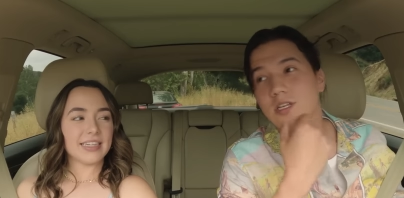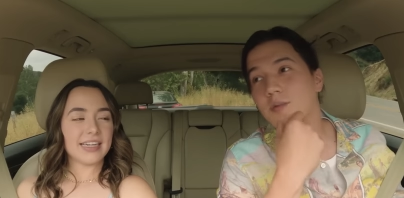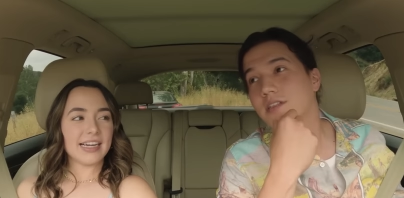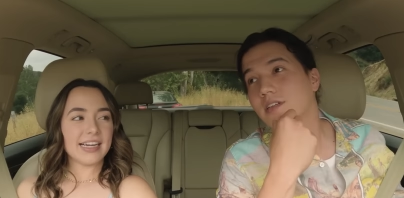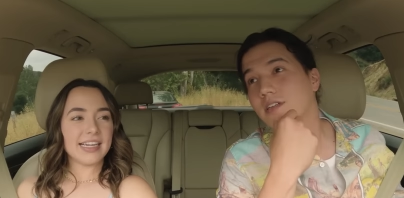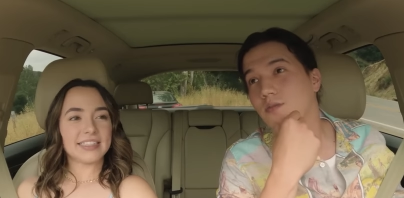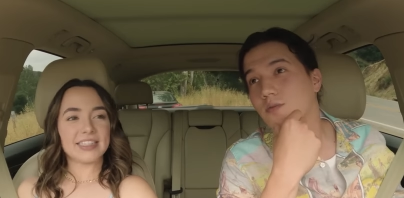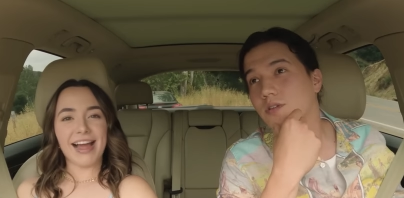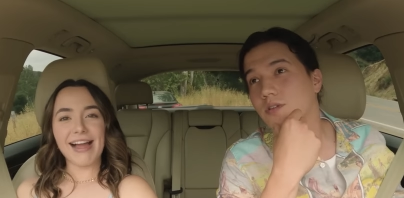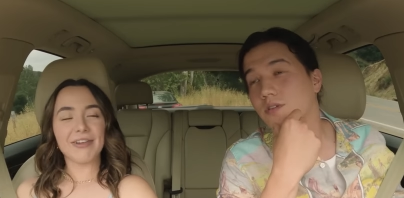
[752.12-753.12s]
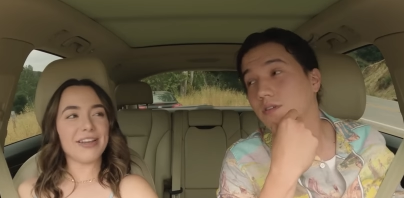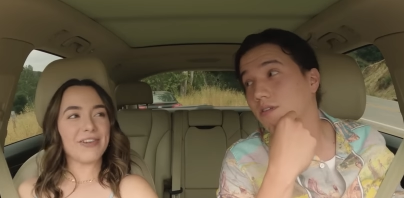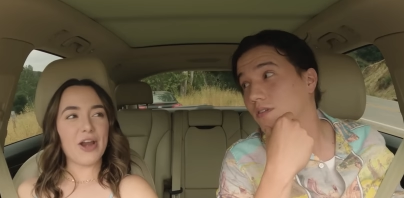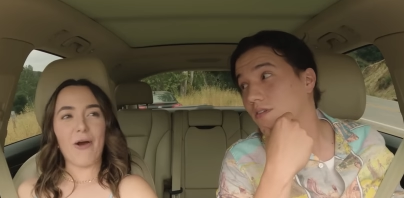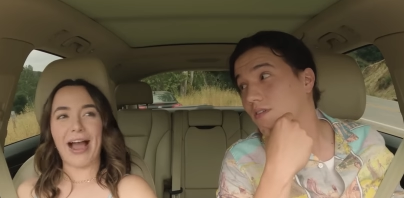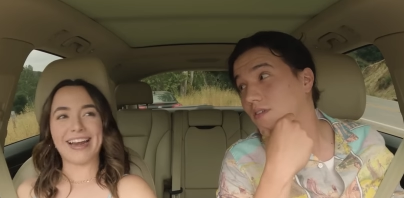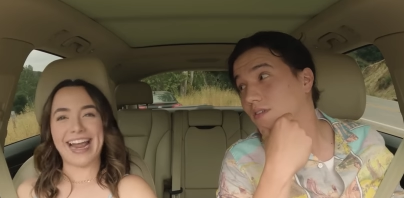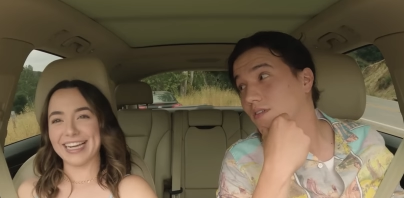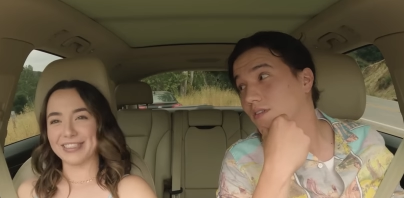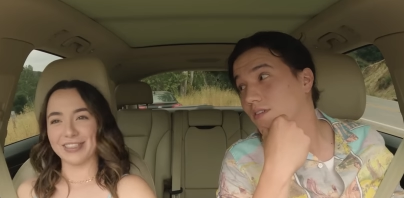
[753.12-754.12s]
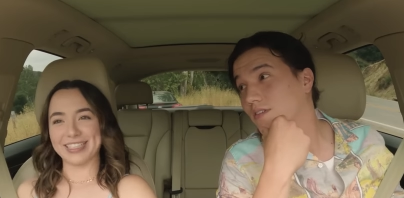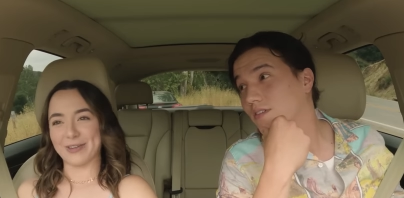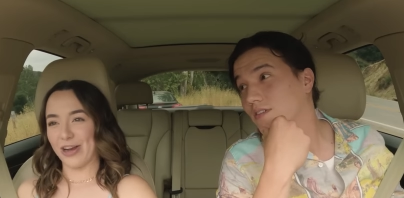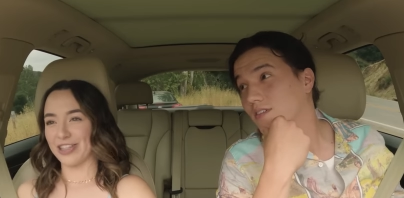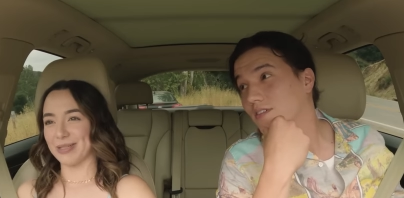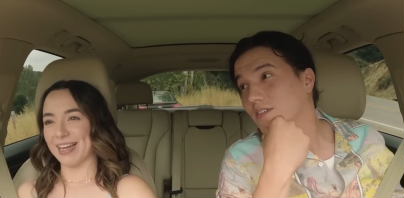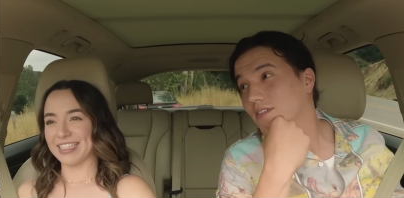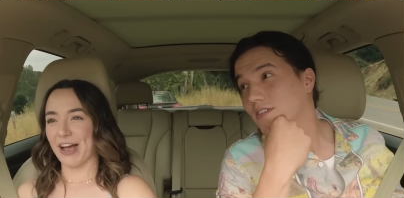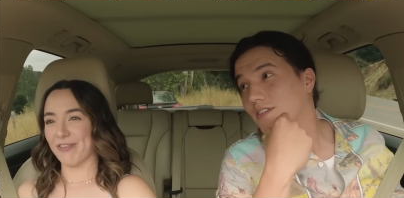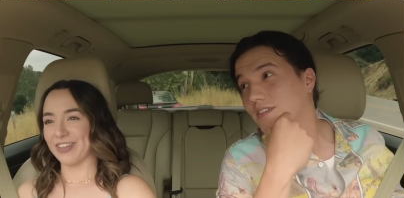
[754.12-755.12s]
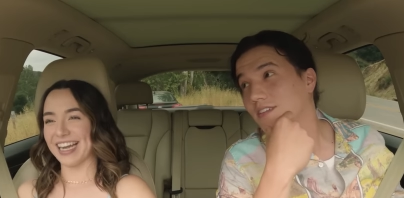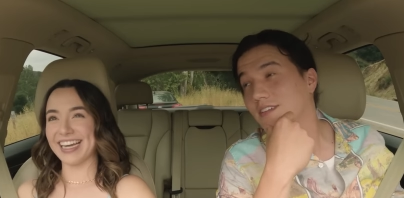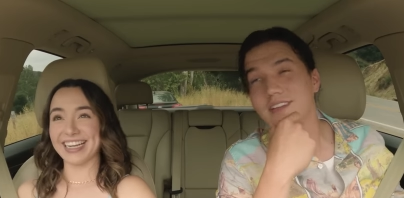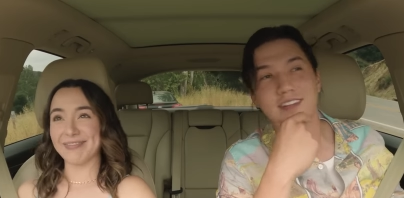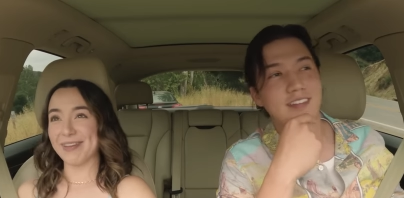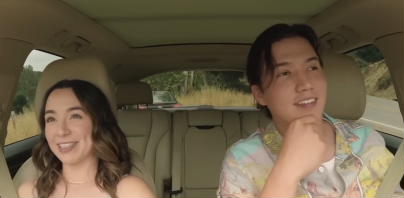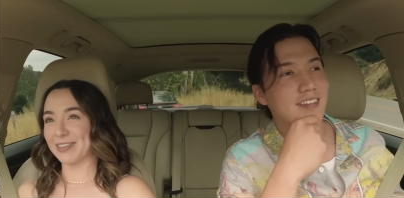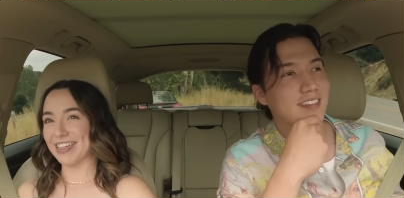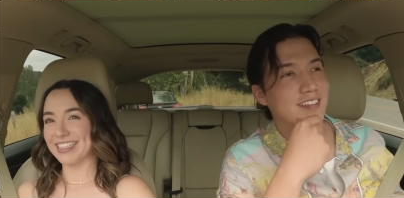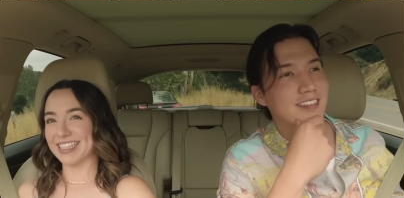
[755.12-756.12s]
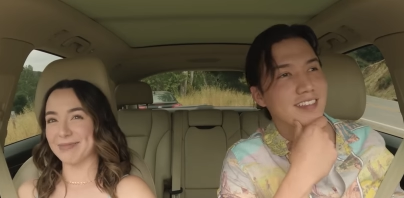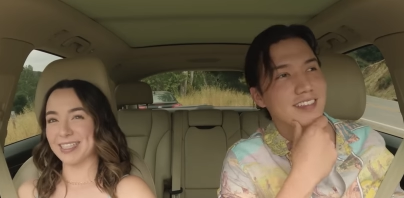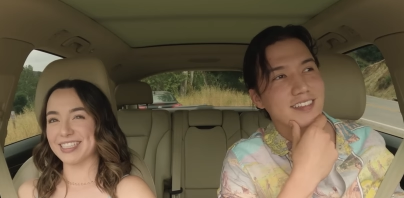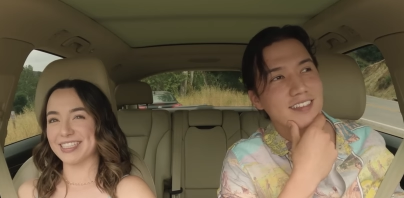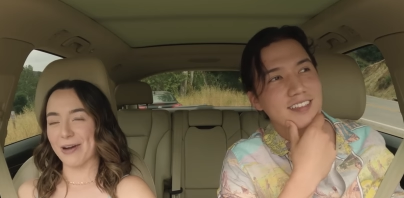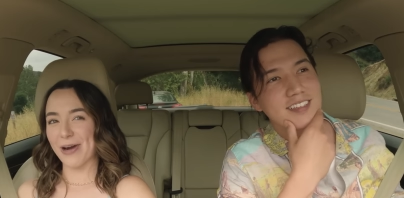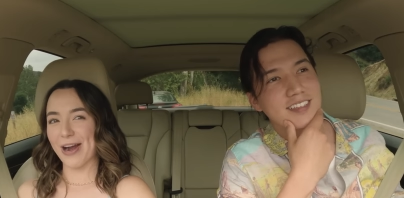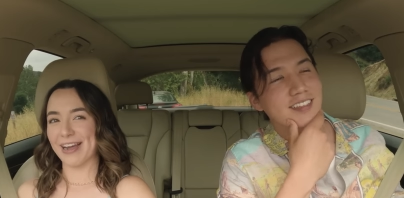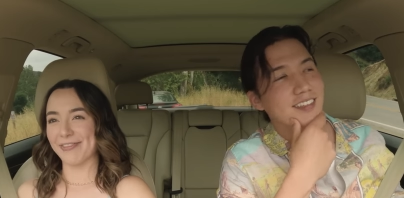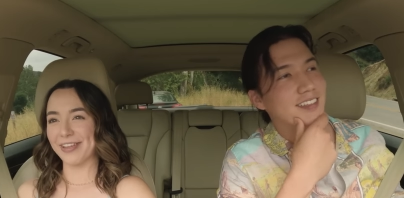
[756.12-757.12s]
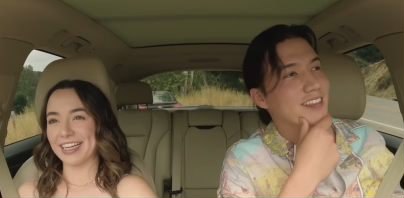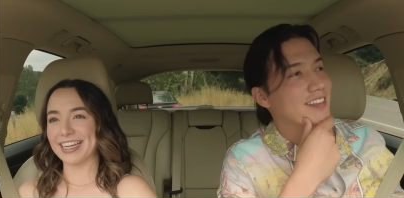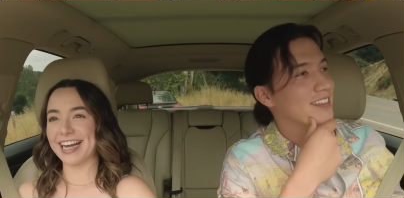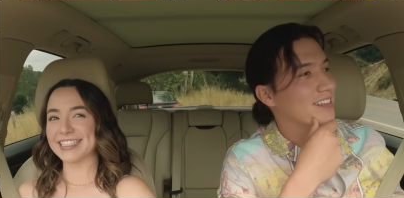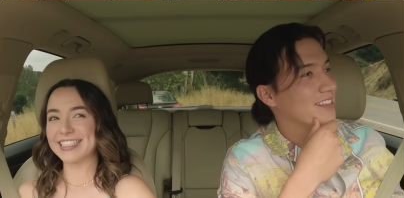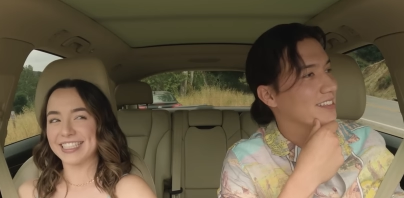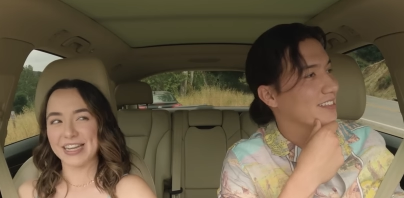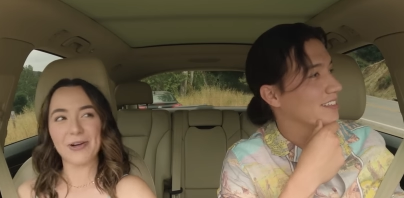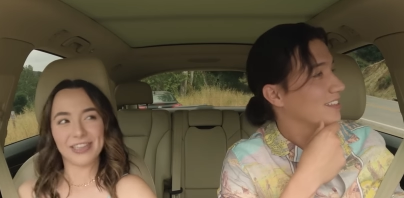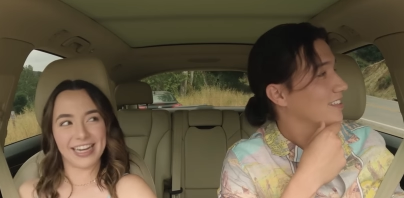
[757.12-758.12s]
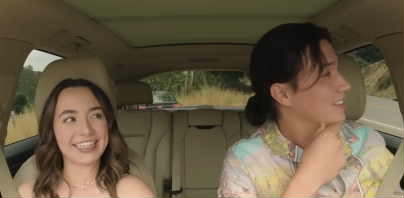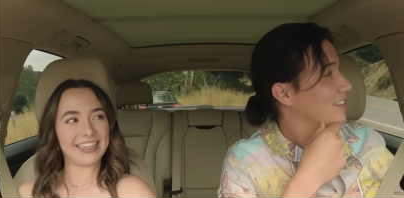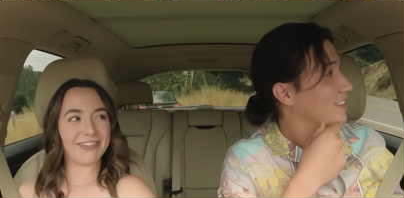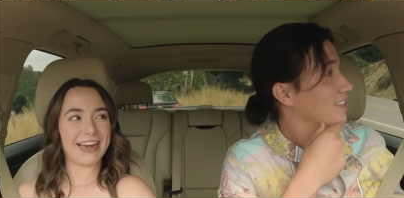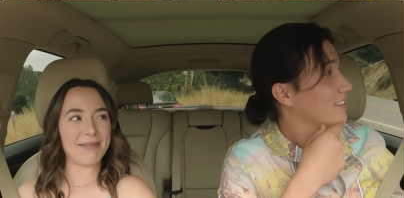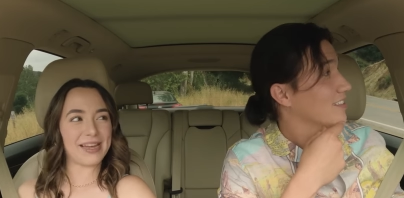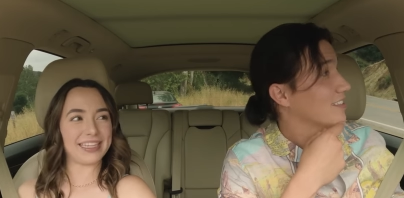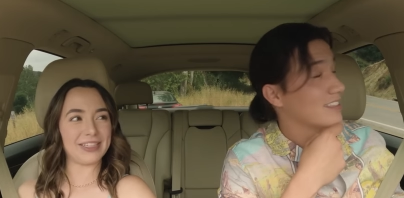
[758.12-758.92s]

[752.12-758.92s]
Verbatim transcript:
Speaker 1: somebody said I, it really, I don't even know how to answer this question myself. Dating in my twenties has been so hard. I feel like I got so lucky when I met